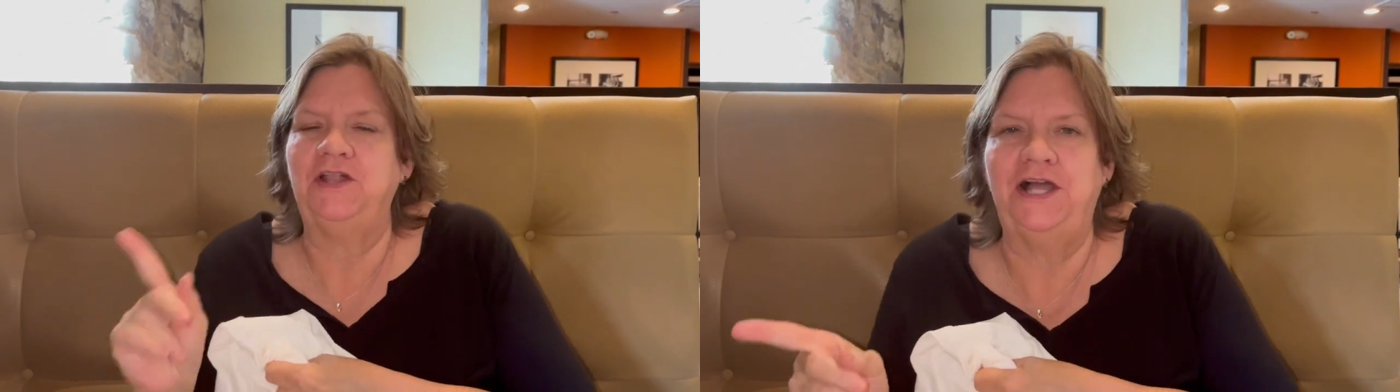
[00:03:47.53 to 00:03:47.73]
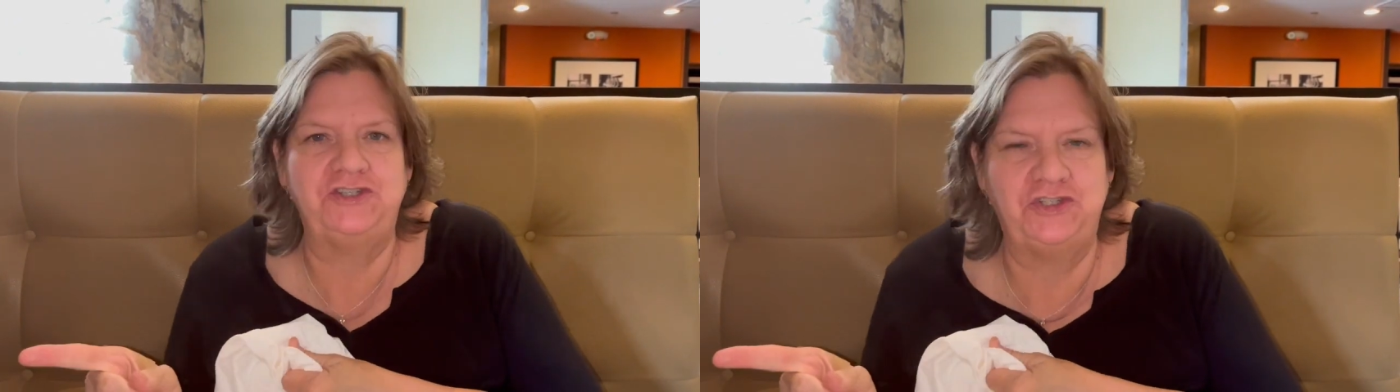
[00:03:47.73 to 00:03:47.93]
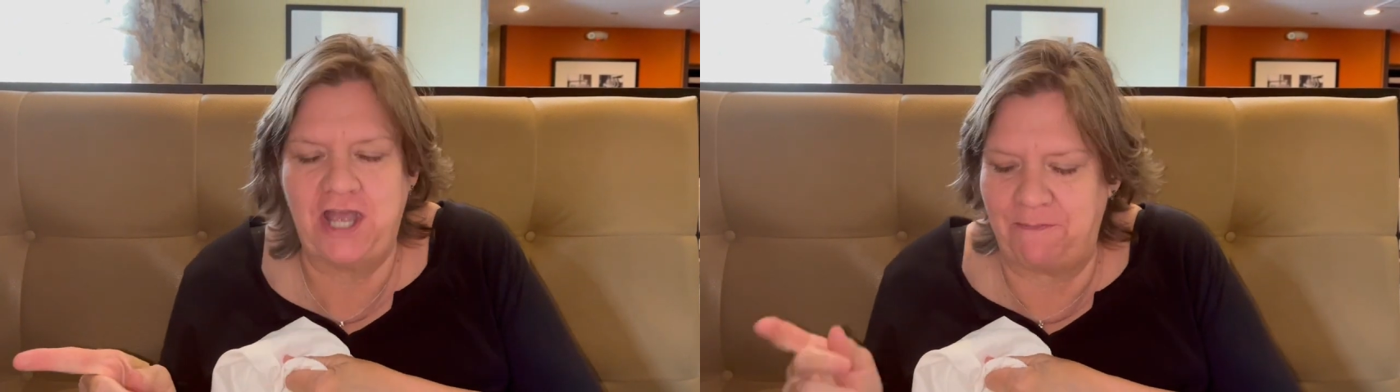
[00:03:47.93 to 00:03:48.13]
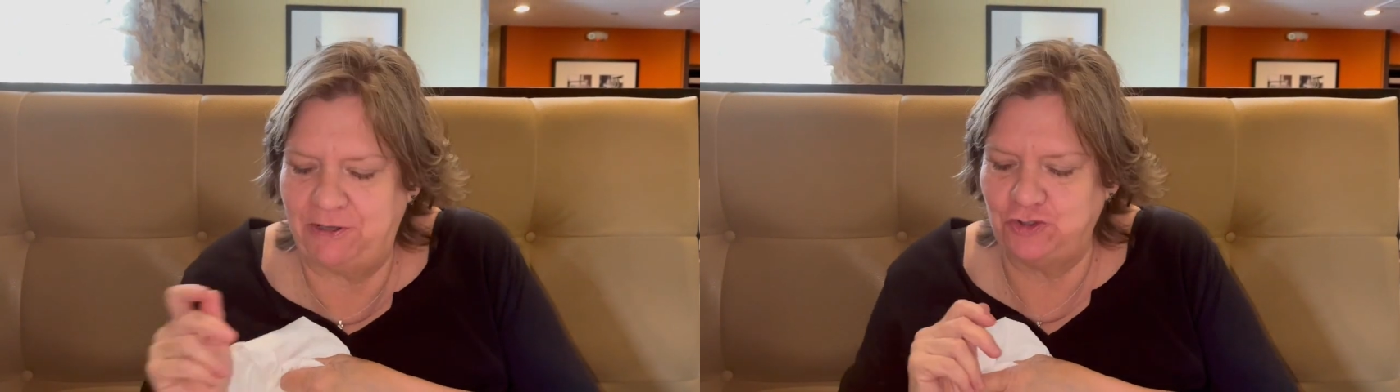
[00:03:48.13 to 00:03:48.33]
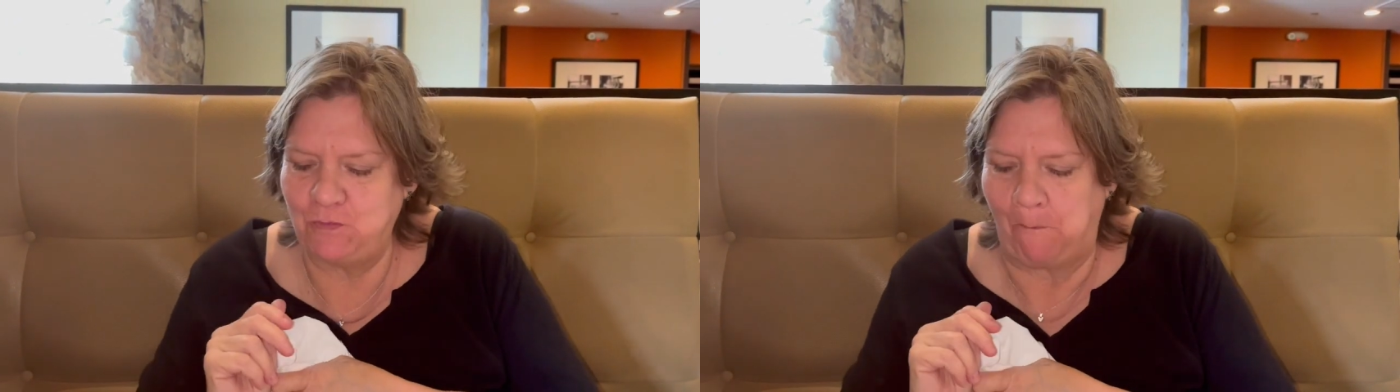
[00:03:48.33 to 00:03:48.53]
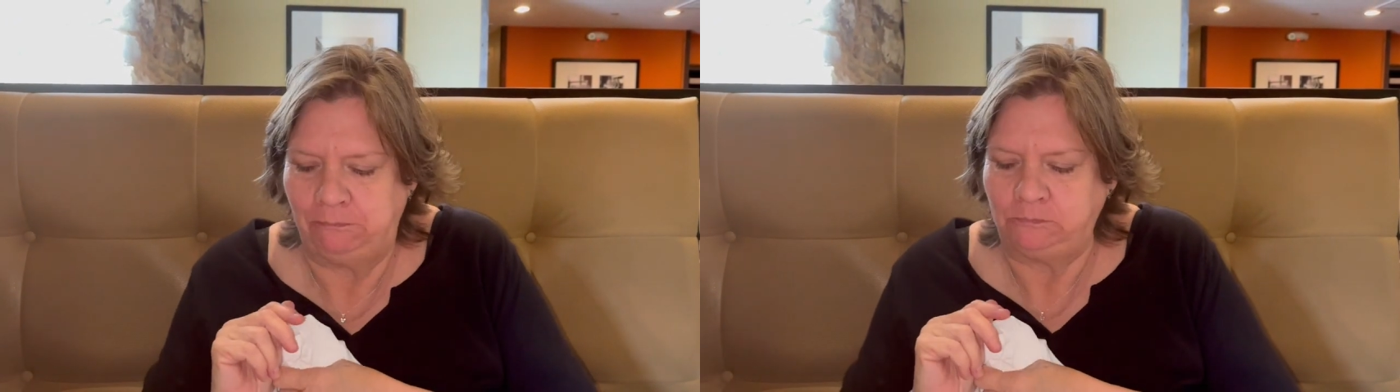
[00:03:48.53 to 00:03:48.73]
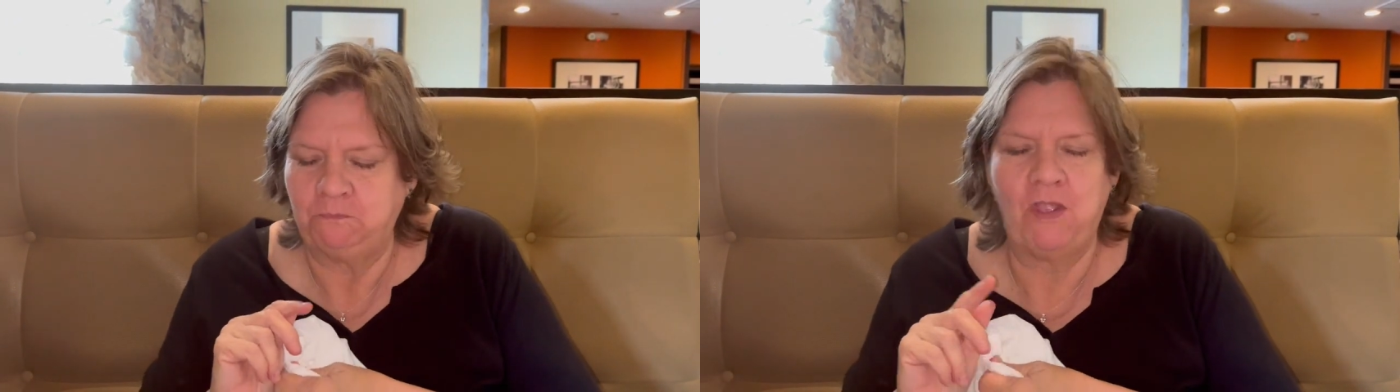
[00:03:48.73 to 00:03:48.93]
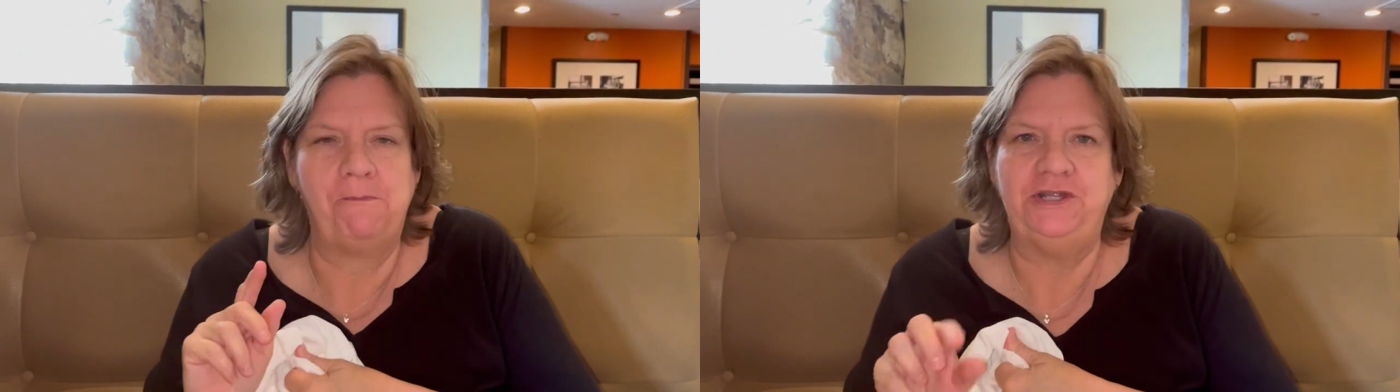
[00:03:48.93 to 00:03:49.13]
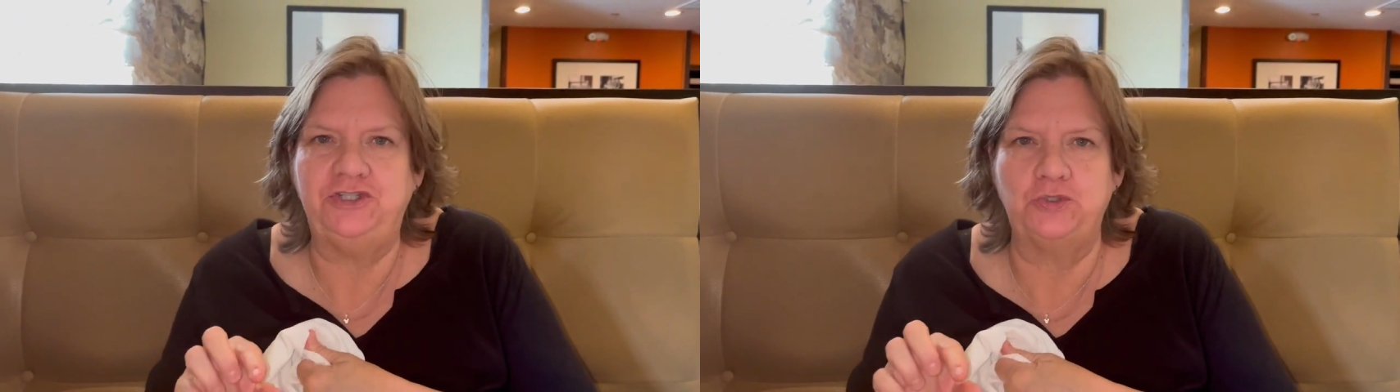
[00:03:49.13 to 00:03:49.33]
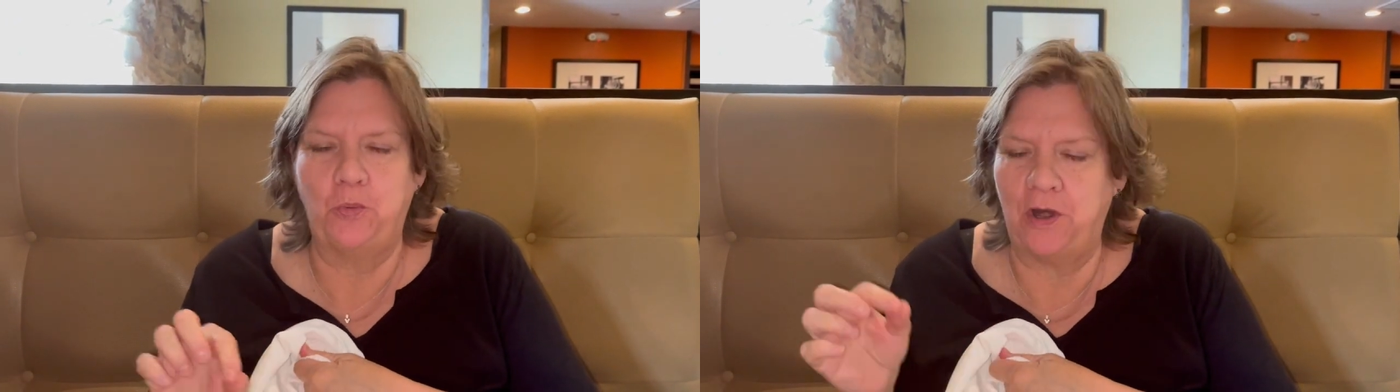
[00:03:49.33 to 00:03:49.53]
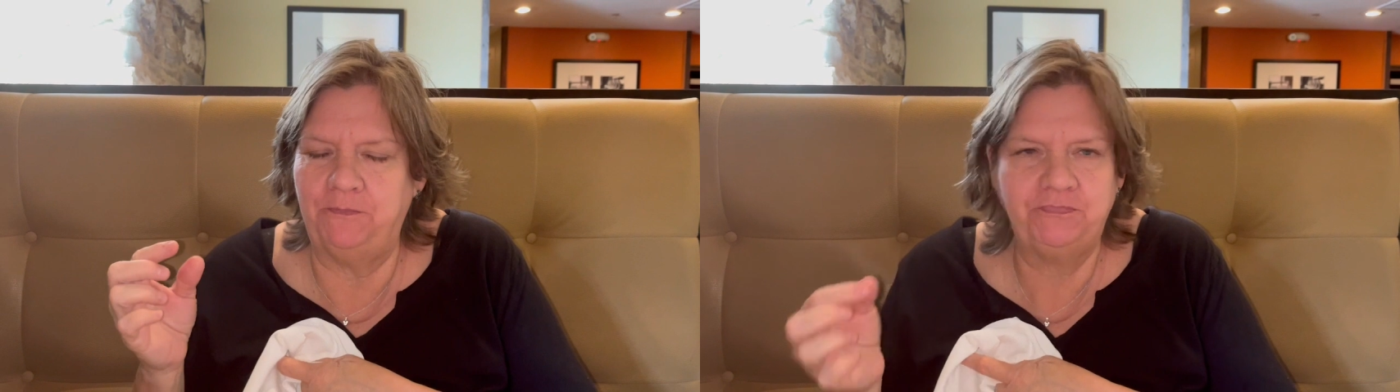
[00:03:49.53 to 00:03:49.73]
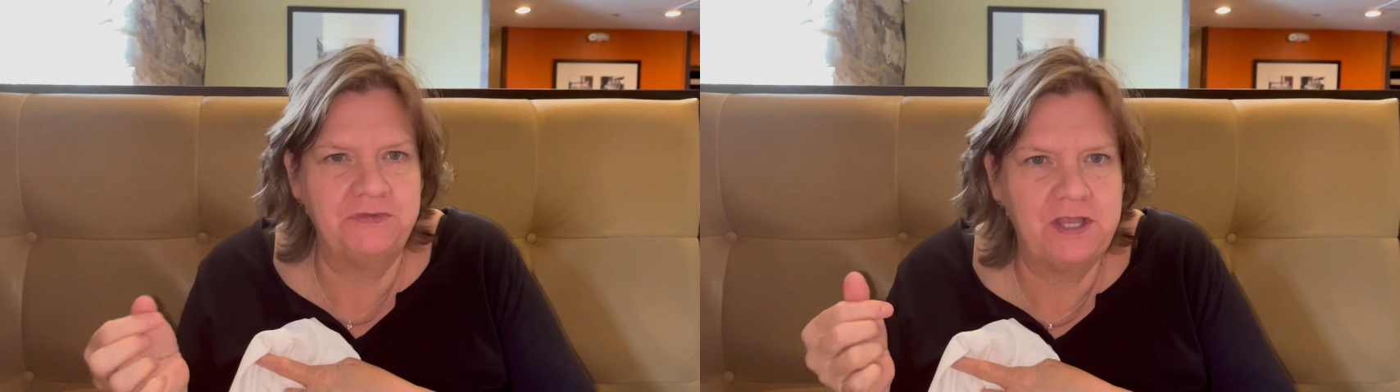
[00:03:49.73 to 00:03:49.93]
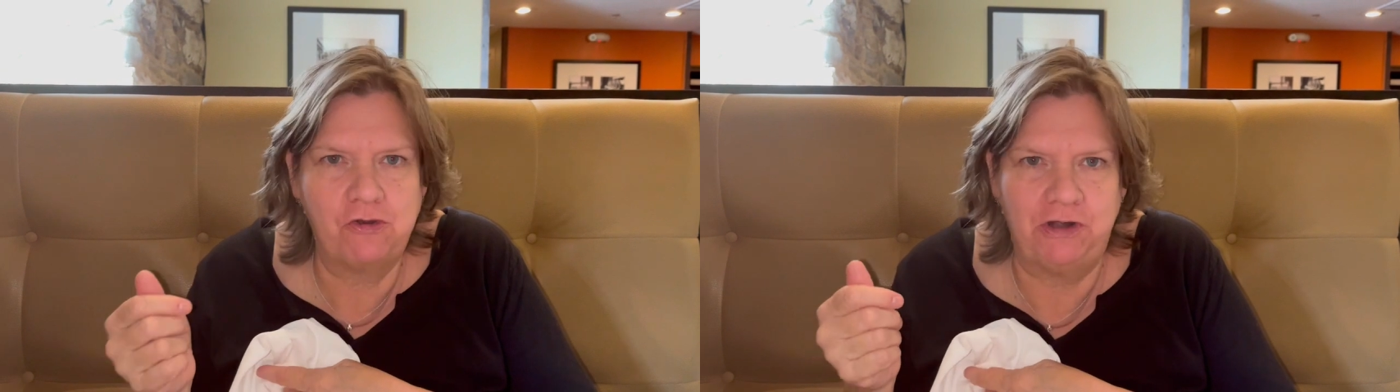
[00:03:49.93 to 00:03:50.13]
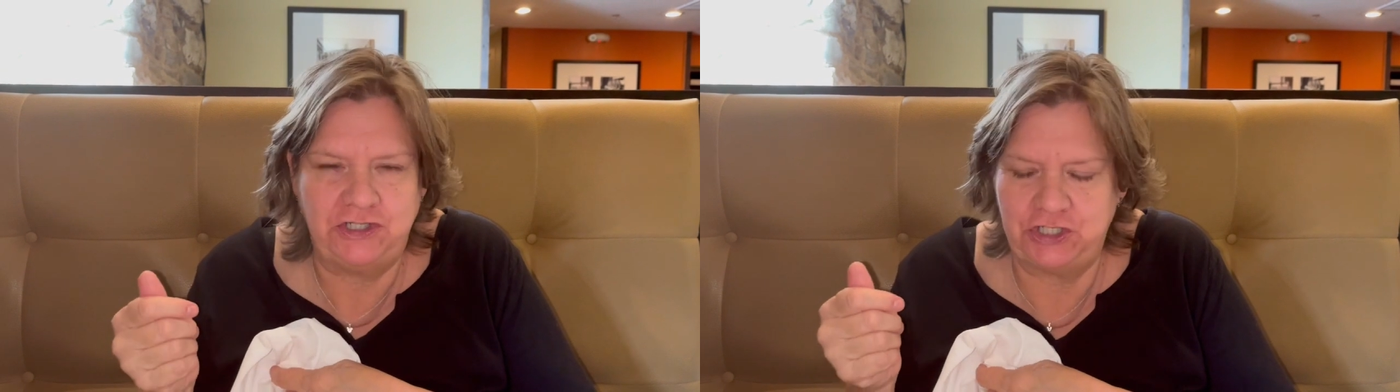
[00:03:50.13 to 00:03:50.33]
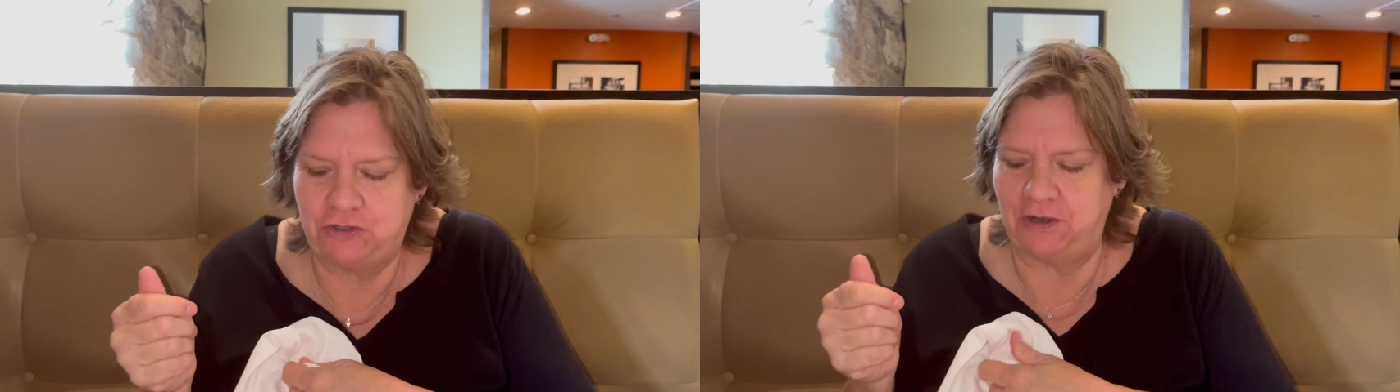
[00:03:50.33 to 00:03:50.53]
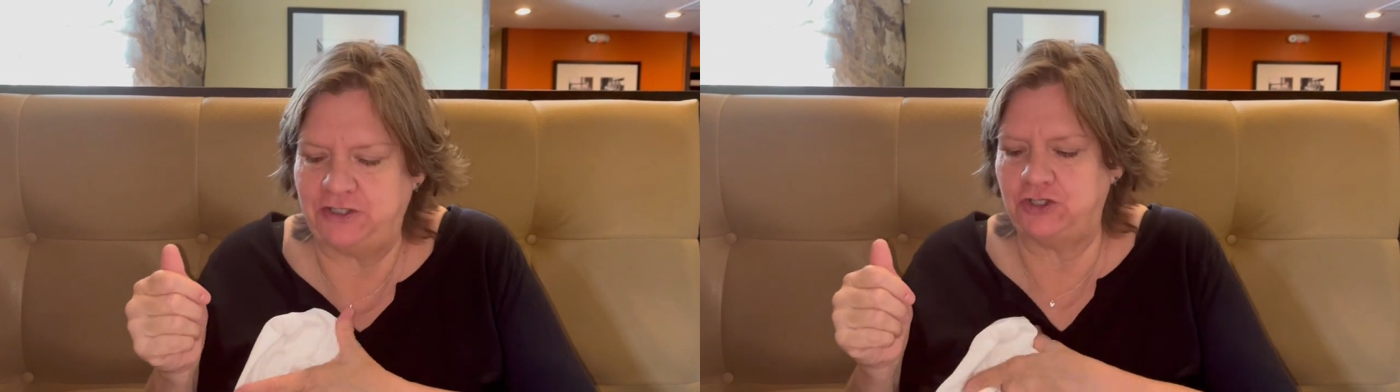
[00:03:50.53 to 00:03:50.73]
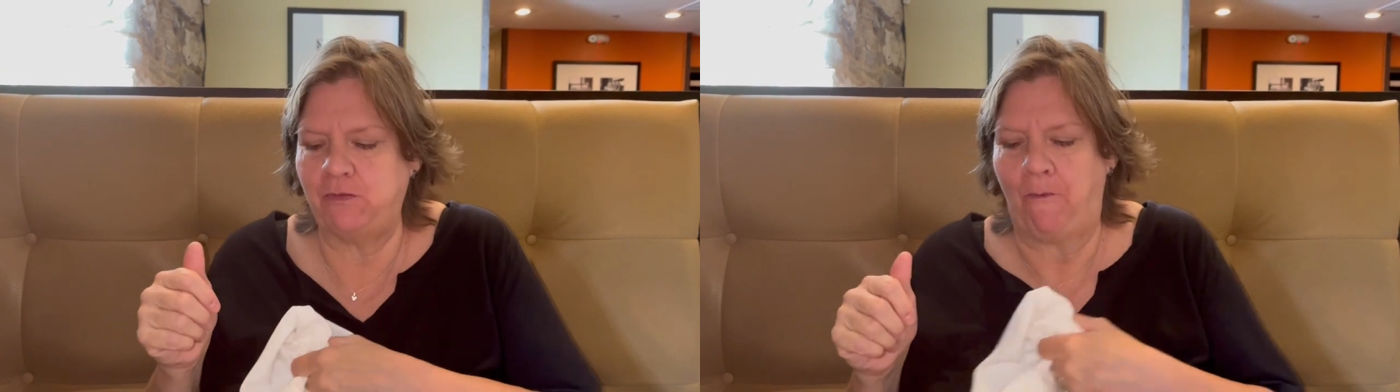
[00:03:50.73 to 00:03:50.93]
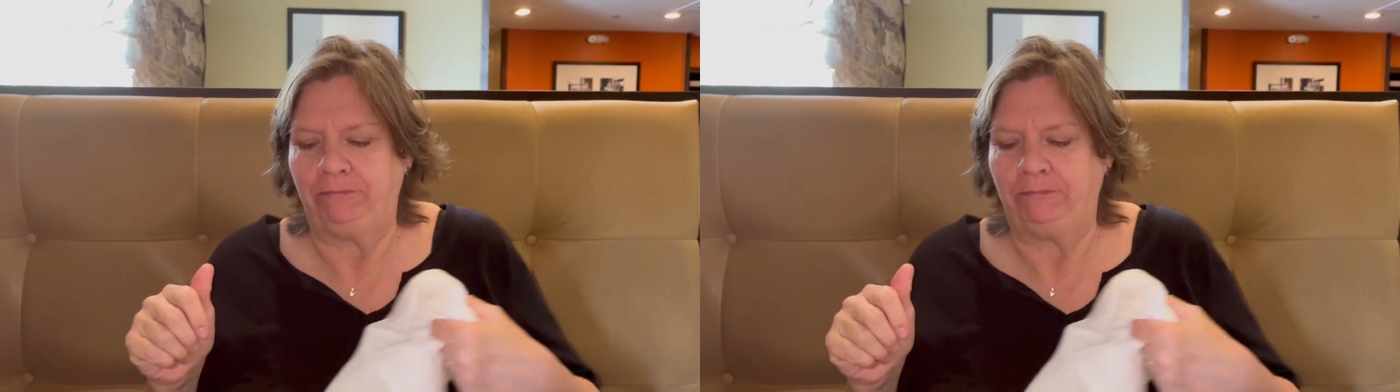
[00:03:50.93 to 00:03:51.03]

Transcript: Lots of toppings. Pizza's warm, crunchy crust.